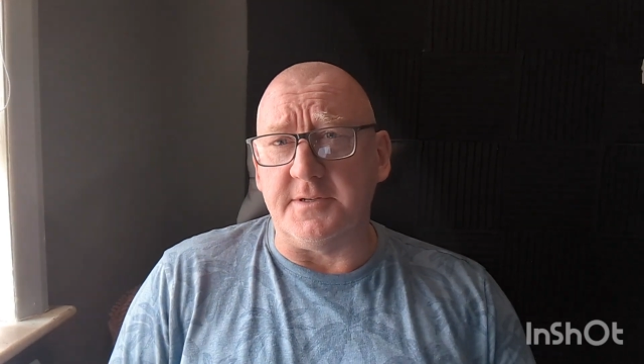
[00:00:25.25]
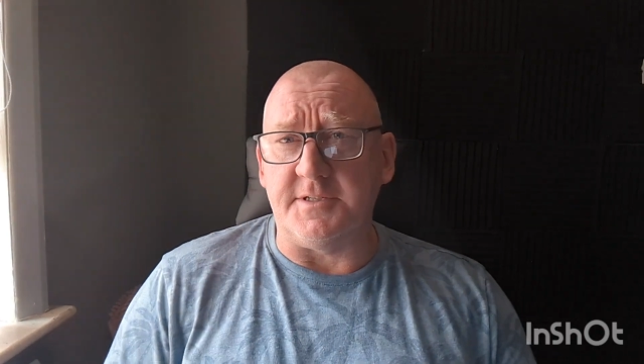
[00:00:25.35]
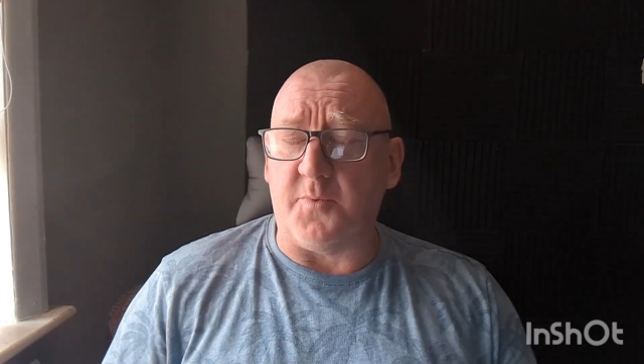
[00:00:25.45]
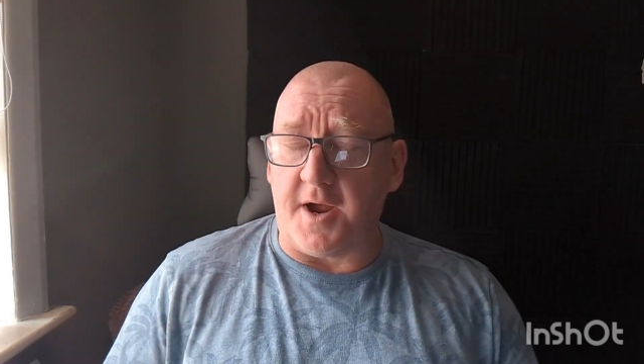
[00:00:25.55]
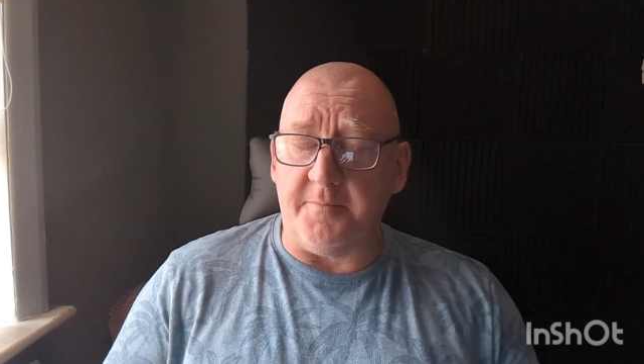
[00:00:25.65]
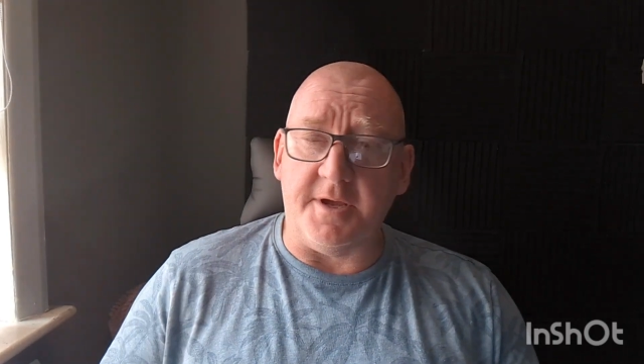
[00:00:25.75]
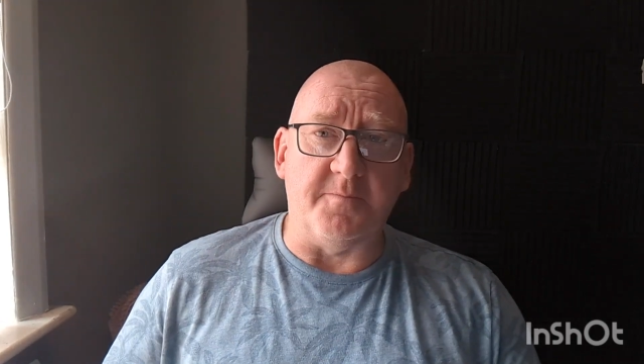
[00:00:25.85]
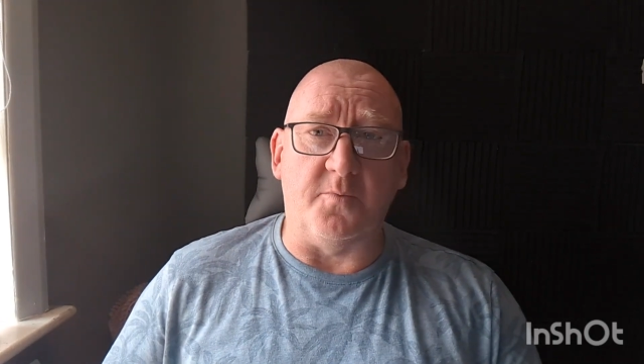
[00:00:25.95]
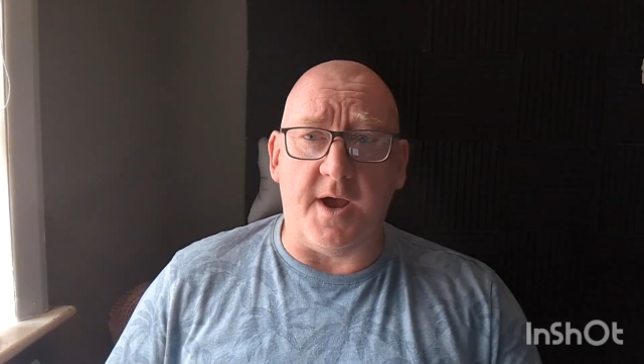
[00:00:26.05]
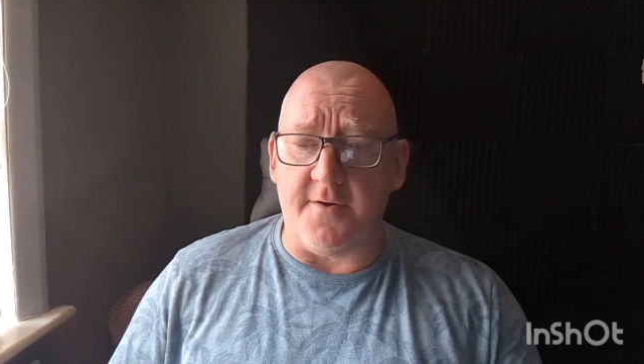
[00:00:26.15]
I says, why do
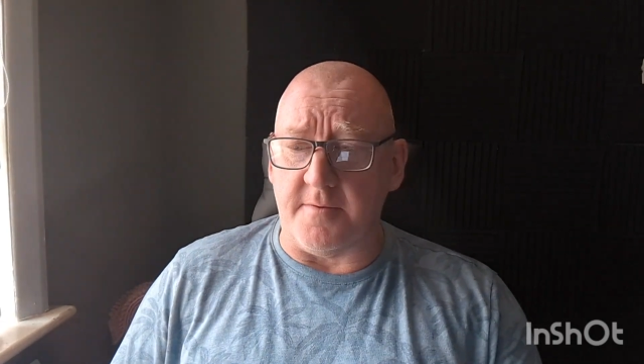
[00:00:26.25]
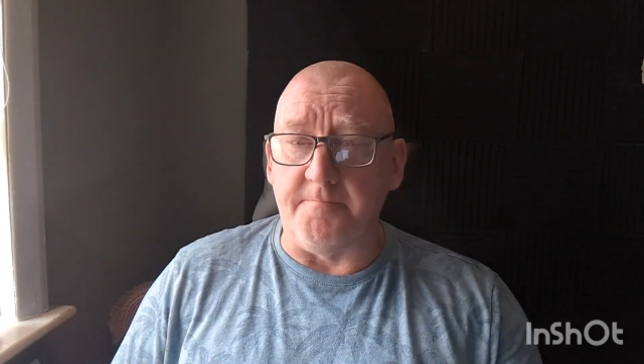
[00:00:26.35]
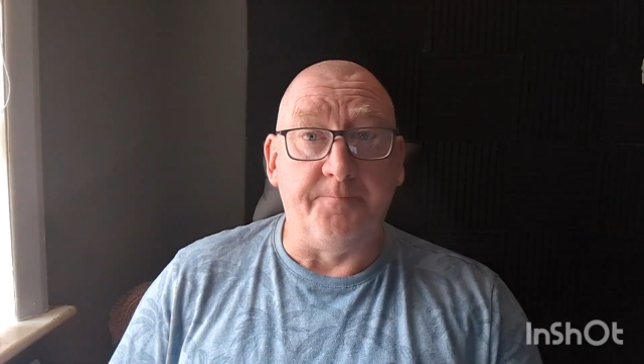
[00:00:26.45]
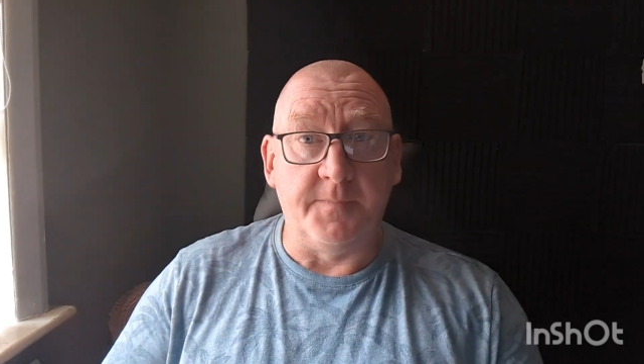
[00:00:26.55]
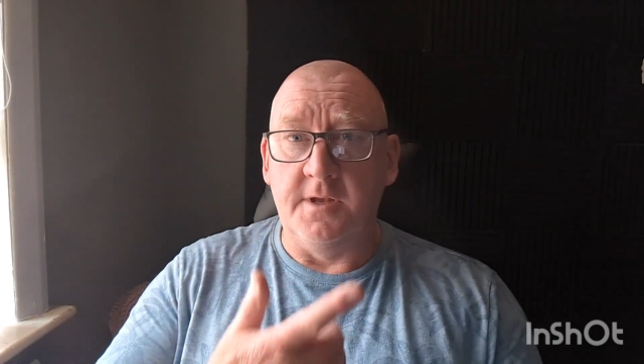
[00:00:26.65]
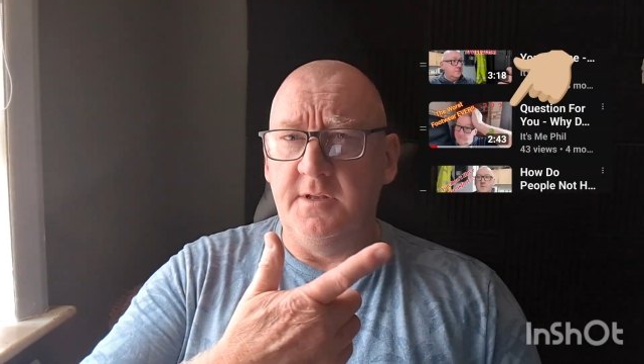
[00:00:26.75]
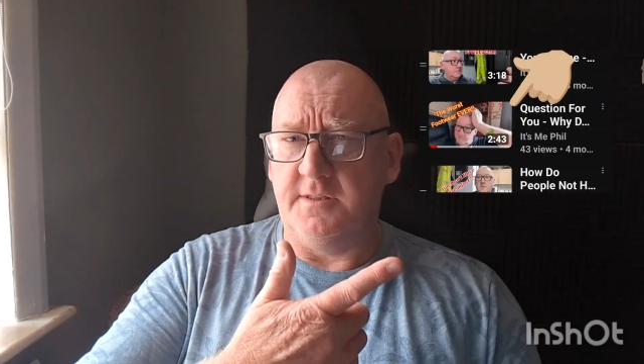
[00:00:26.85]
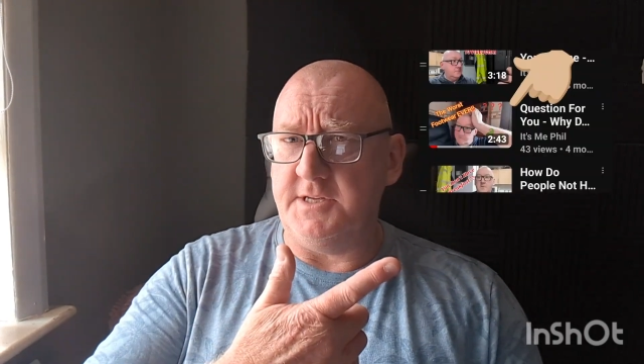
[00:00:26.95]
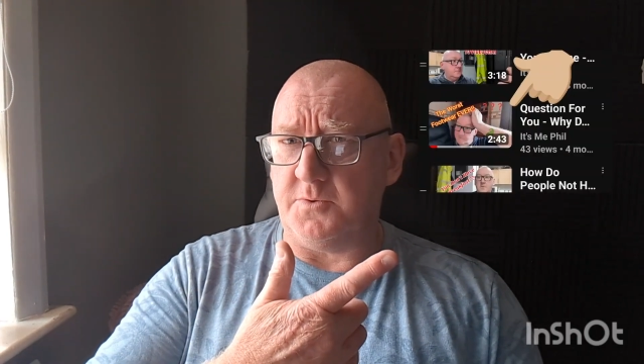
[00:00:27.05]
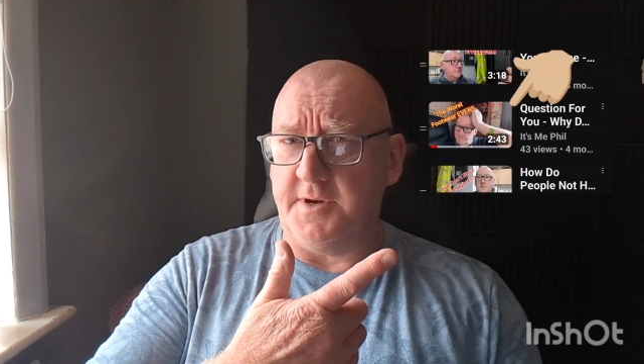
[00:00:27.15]
people wear them?
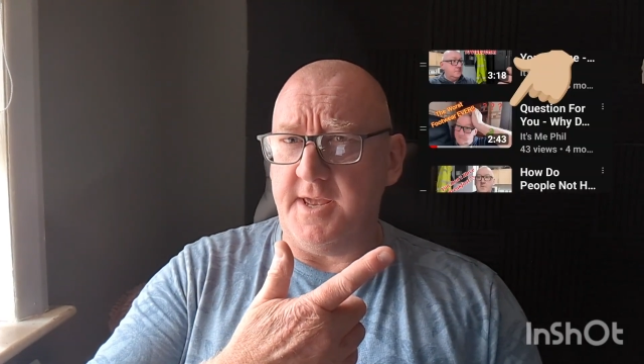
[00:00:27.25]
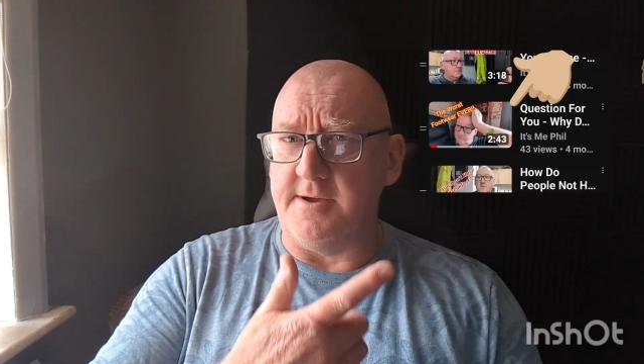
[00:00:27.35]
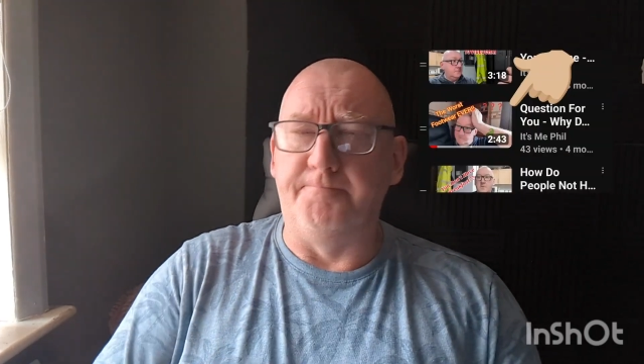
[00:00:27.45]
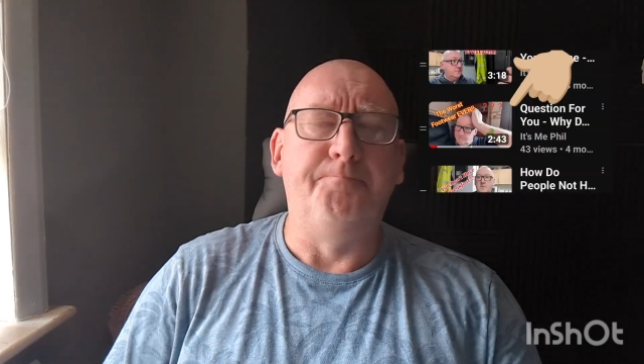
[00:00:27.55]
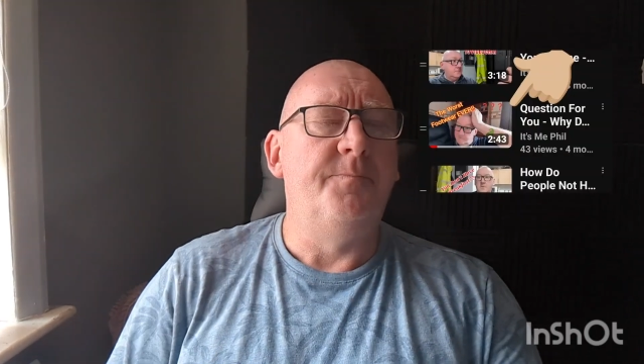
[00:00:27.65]
This one here.